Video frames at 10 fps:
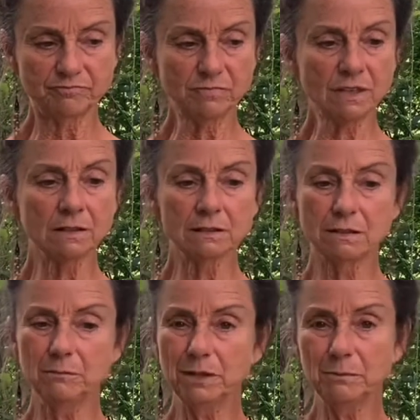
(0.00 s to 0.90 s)

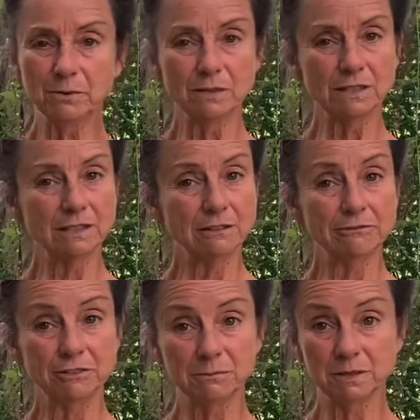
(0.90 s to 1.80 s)
Some people really love
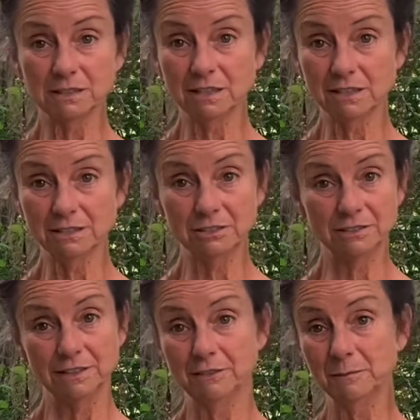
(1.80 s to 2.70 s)
foot massage.
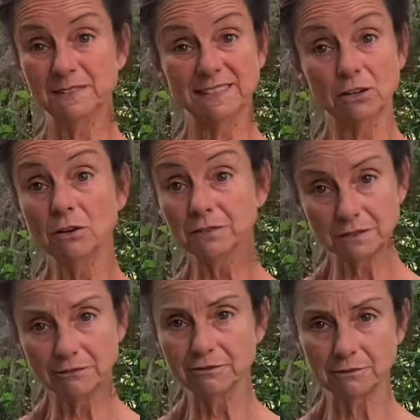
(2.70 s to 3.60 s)
Give themselves a
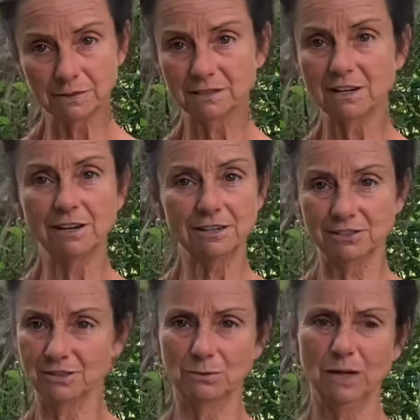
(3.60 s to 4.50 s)
foot massage
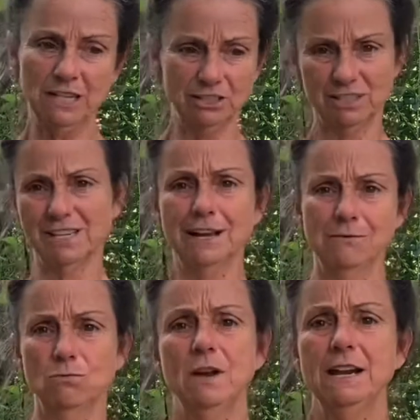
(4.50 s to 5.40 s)
as a way to just kind
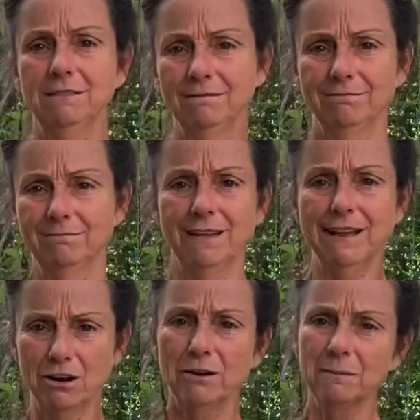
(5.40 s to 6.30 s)
of weight that
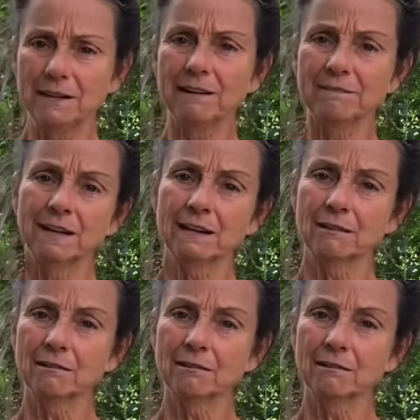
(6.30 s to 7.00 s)
up down there.